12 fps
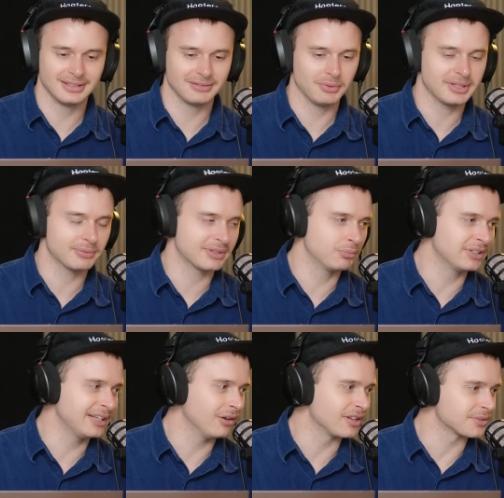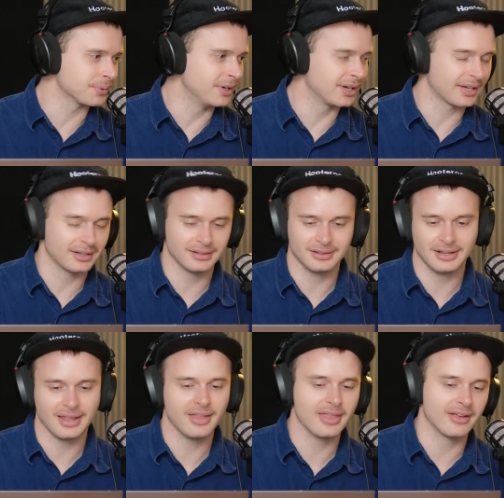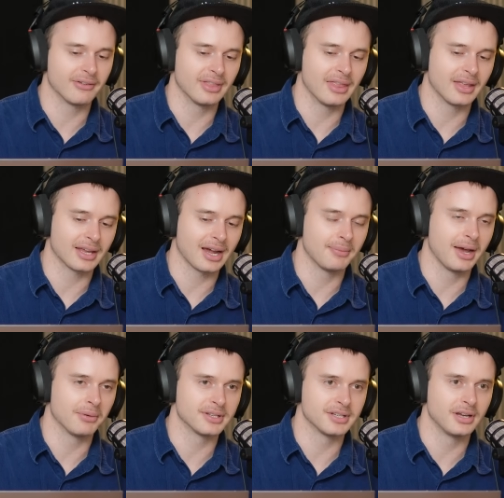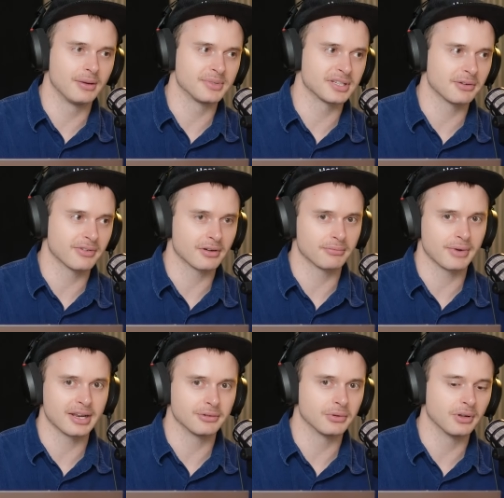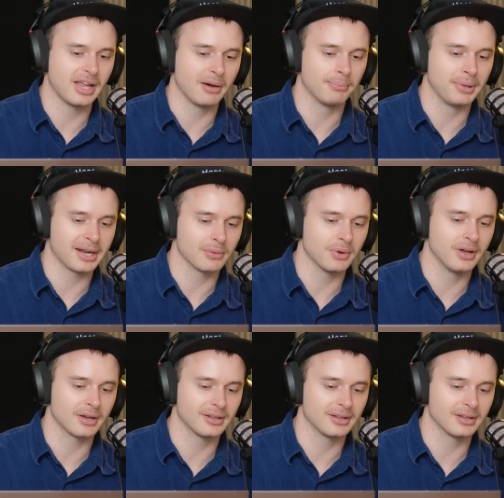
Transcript: We did all this work, and then they come out with the terms, and so we've got to redo all our bloody work.